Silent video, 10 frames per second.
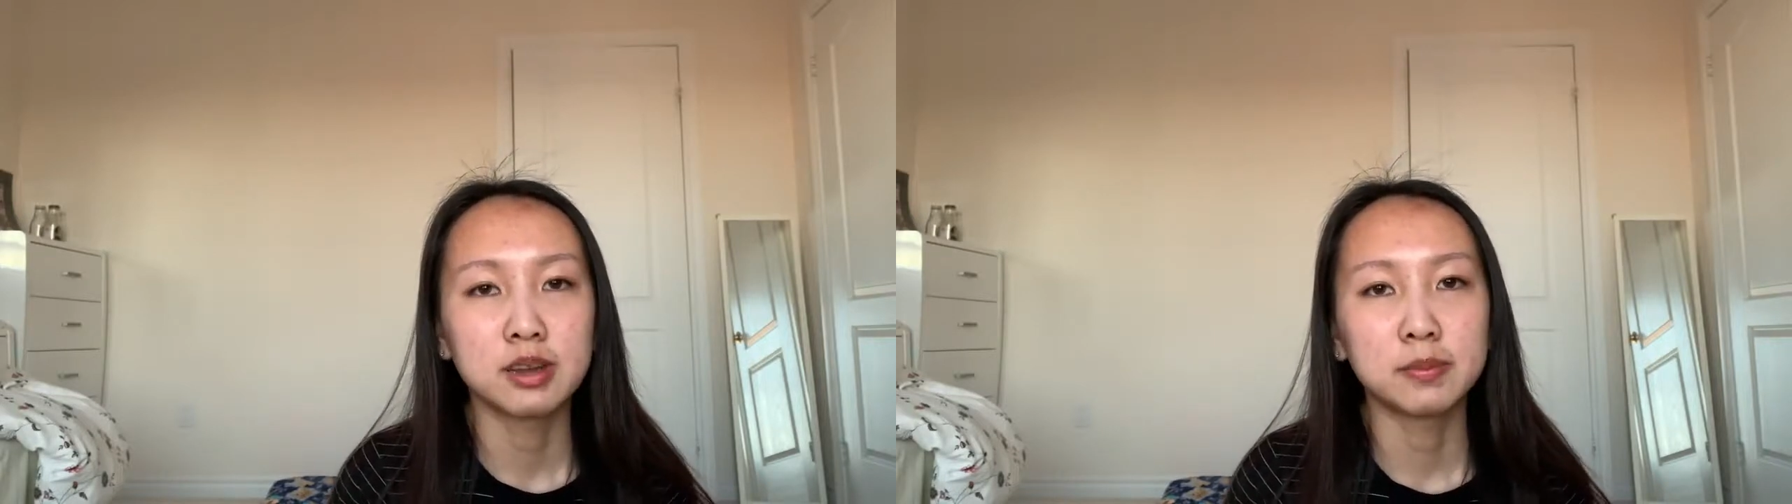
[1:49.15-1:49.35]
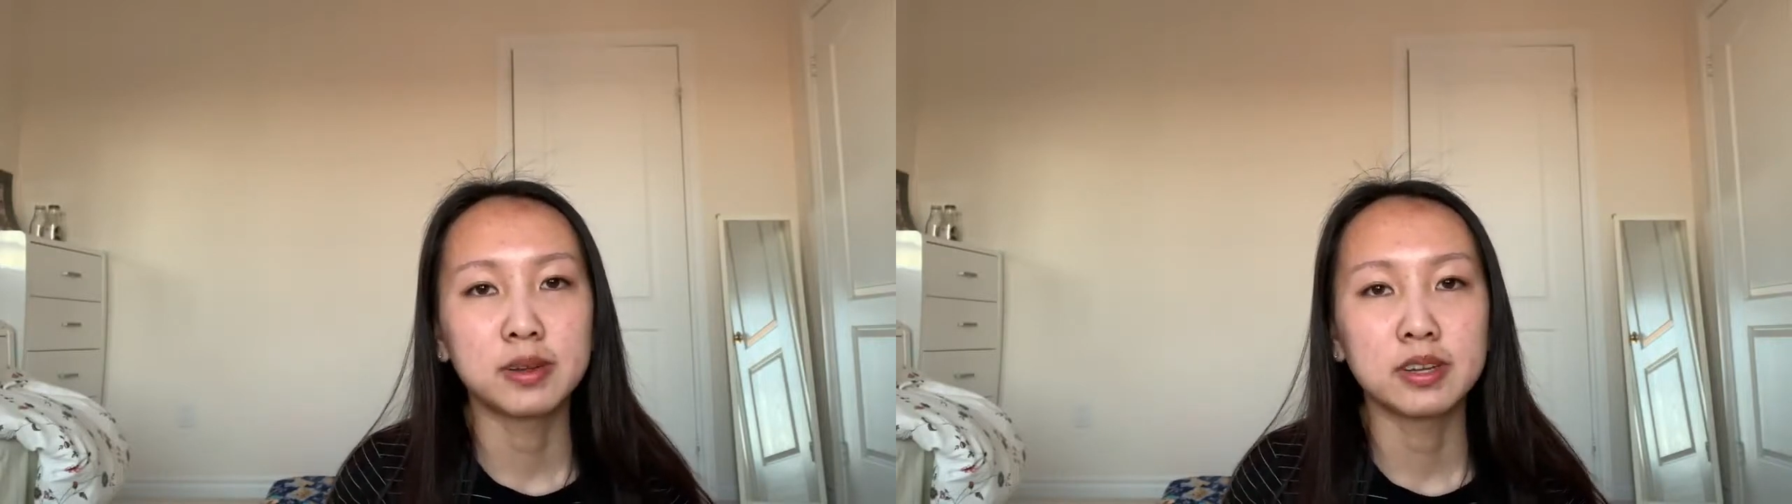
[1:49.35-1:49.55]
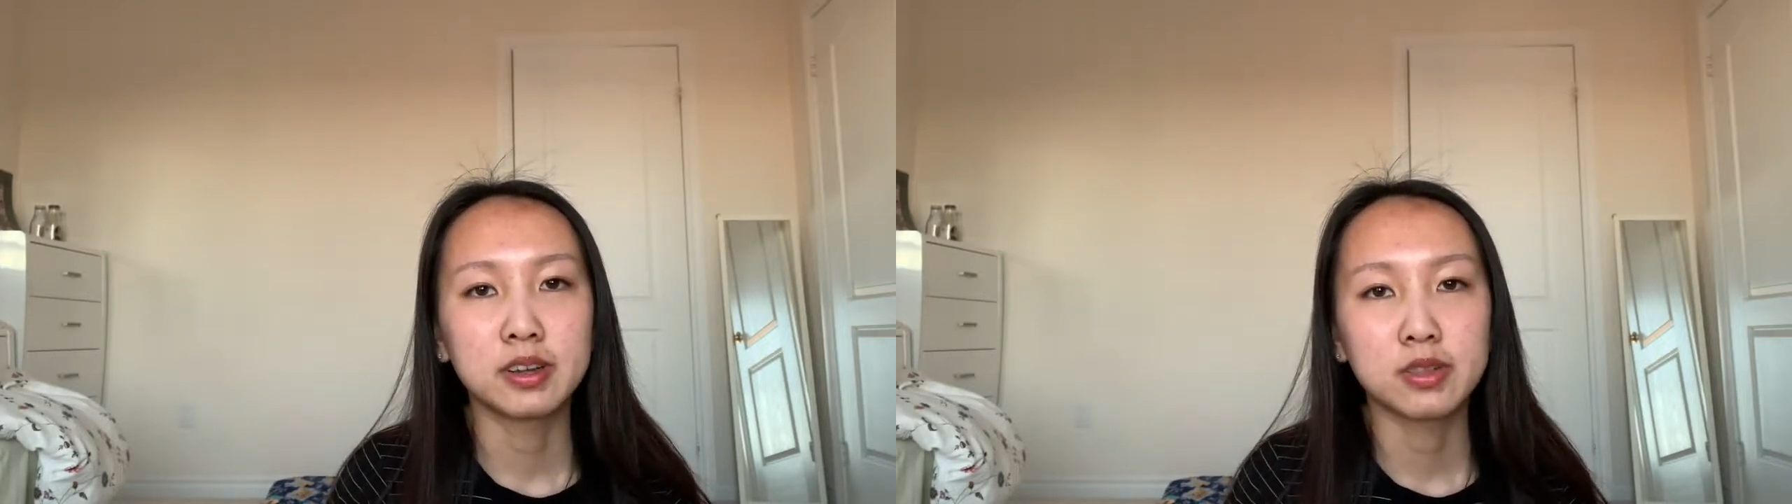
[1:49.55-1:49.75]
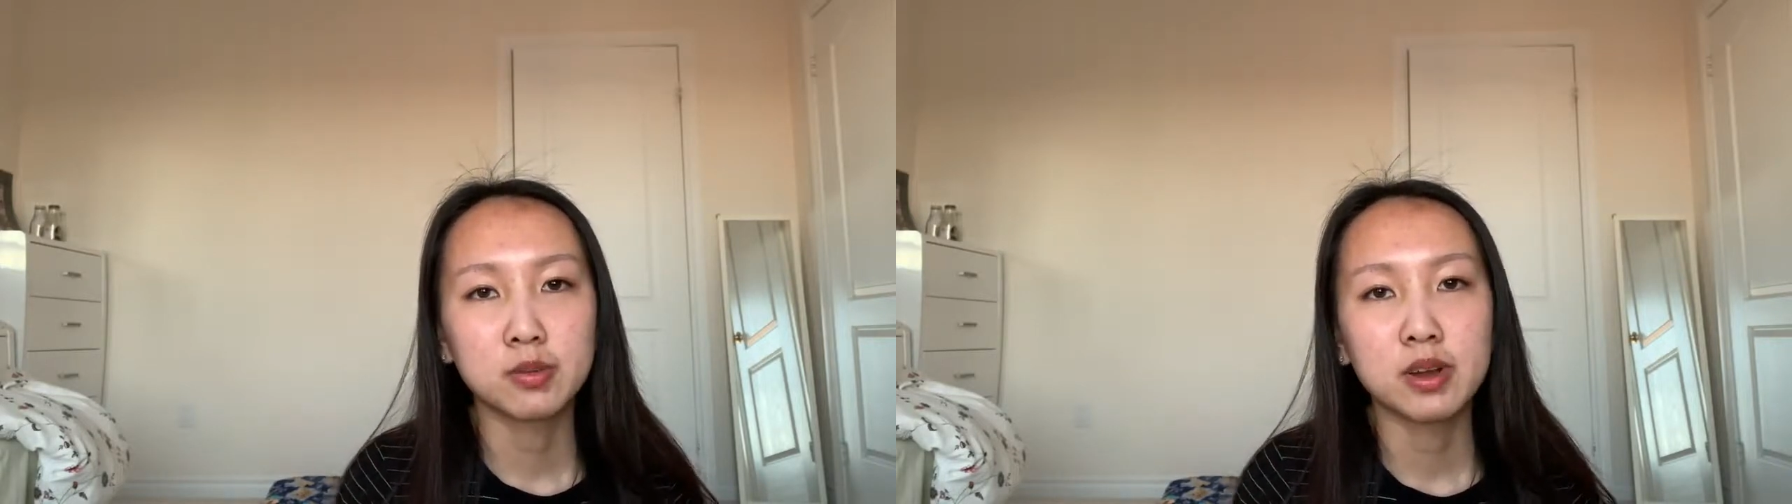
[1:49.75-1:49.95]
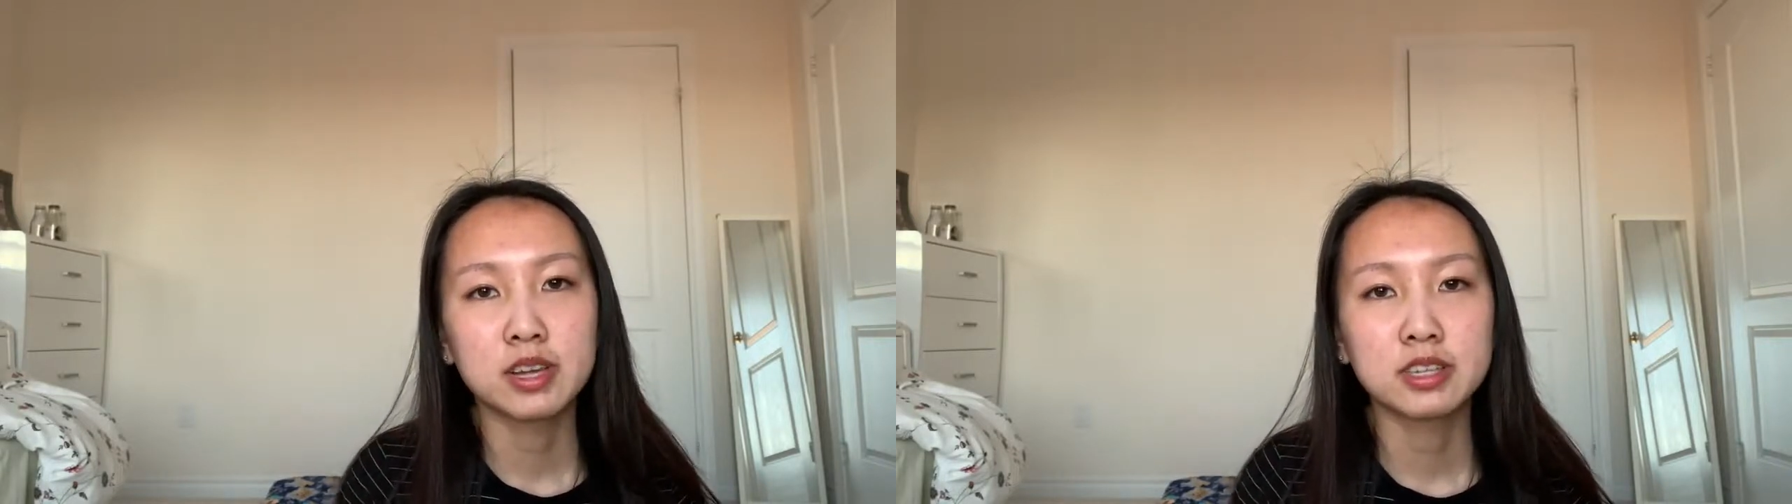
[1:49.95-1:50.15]
But
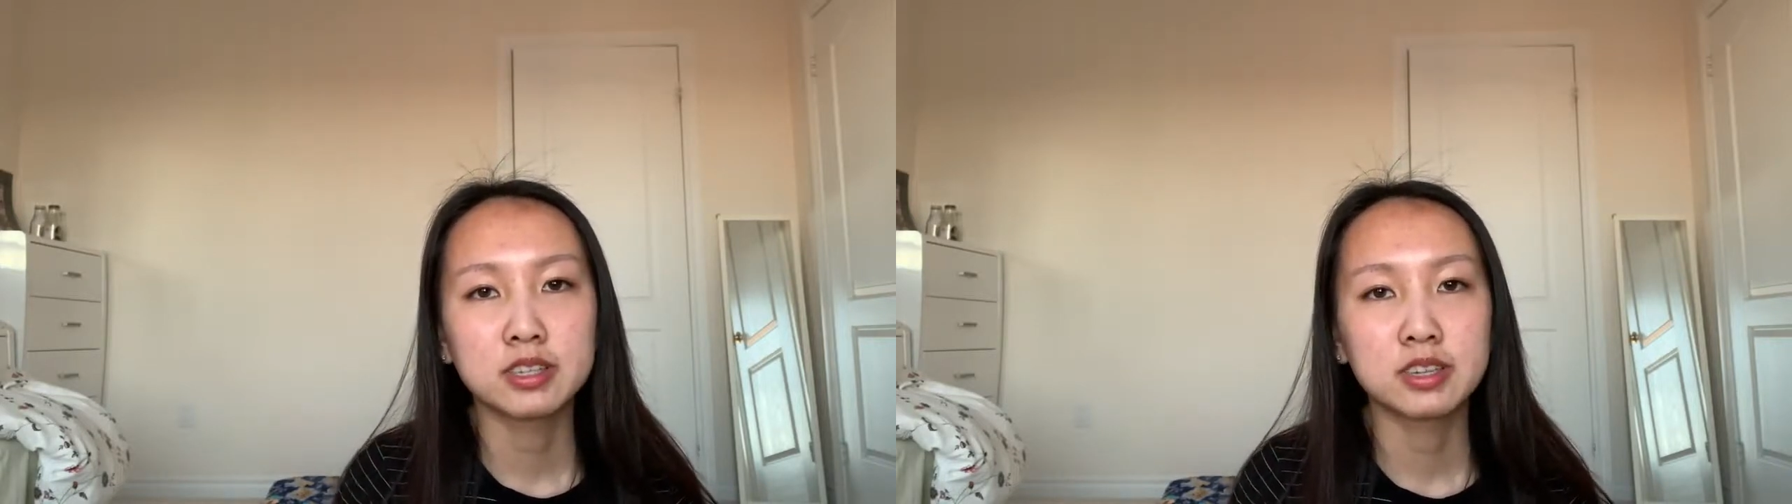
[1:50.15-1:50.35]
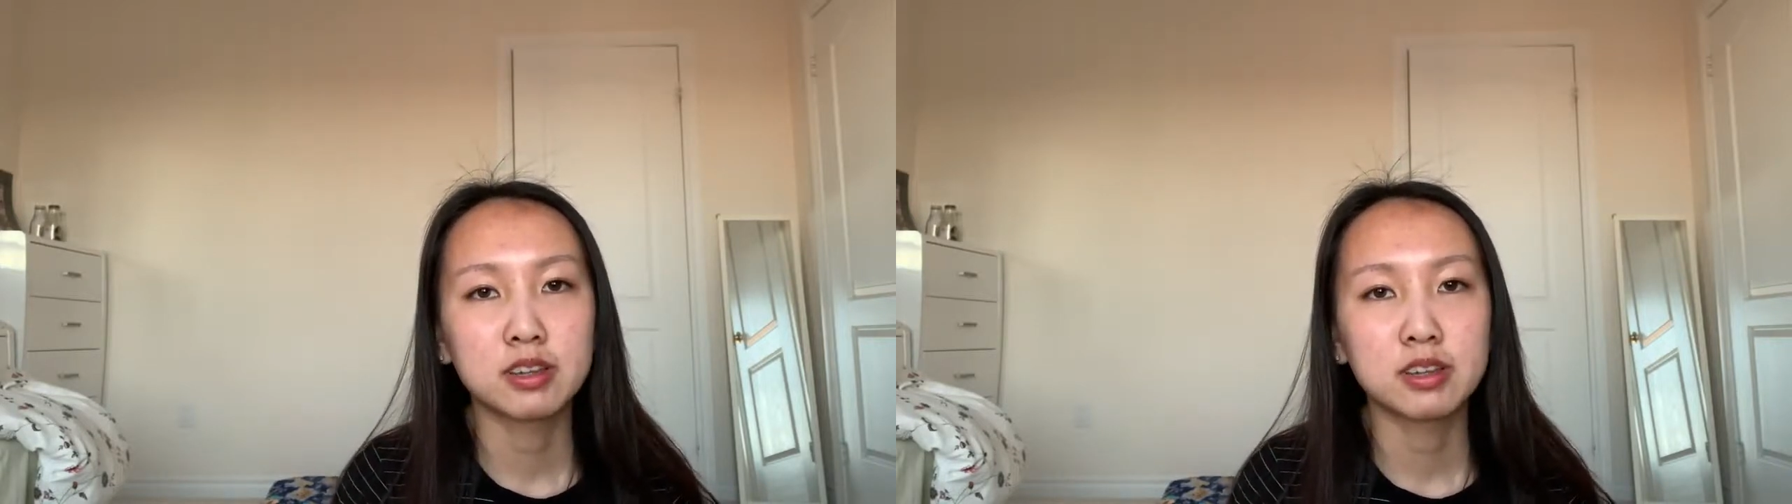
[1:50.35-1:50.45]
otherwise,